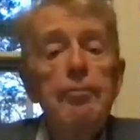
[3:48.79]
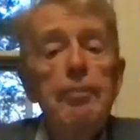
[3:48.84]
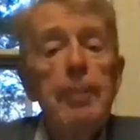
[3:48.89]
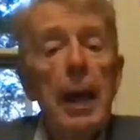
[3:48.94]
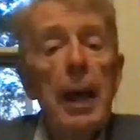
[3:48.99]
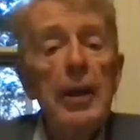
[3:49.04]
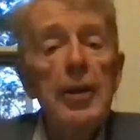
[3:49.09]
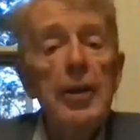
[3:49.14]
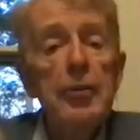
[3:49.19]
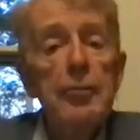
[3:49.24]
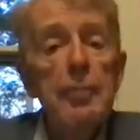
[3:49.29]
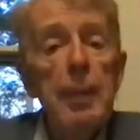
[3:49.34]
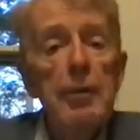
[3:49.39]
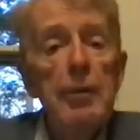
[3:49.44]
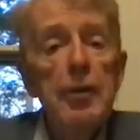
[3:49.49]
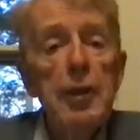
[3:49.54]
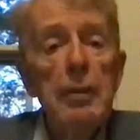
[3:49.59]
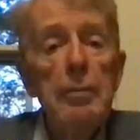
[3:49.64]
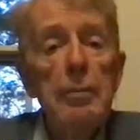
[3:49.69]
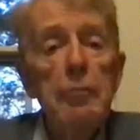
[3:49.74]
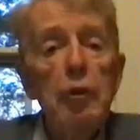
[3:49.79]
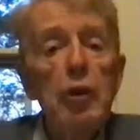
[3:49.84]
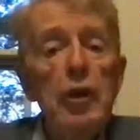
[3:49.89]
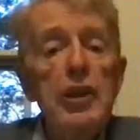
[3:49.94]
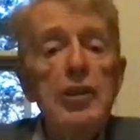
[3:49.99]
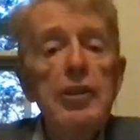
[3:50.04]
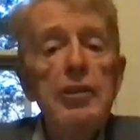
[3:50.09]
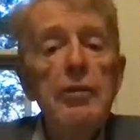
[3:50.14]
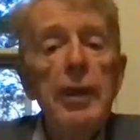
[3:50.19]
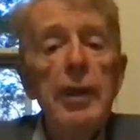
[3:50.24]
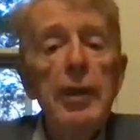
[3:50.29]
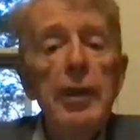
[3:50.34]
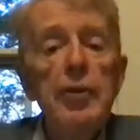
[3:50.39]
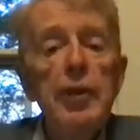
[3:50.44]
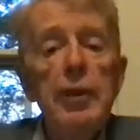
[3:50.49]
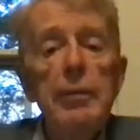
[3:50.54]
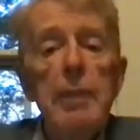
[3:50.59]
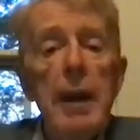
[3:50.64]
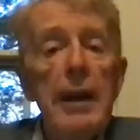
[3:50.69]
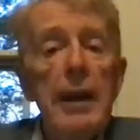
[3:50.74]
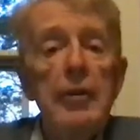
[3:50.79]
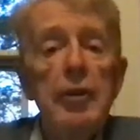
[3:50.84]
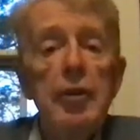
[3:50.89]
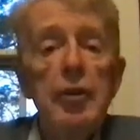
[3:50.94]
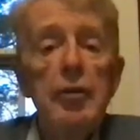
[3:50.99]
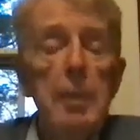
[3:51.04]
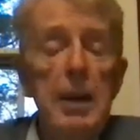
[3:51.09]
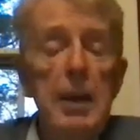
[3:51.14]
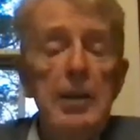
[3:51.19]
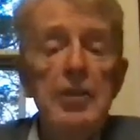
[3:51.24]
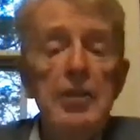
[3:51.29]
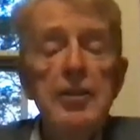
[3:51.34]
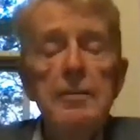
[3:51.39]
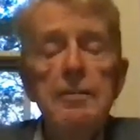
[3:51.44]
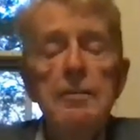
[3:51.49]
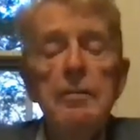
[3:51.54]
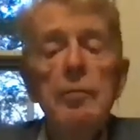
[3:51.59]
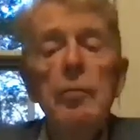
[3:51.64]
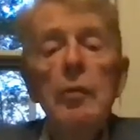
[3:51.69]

balanced by some release of energy back to space,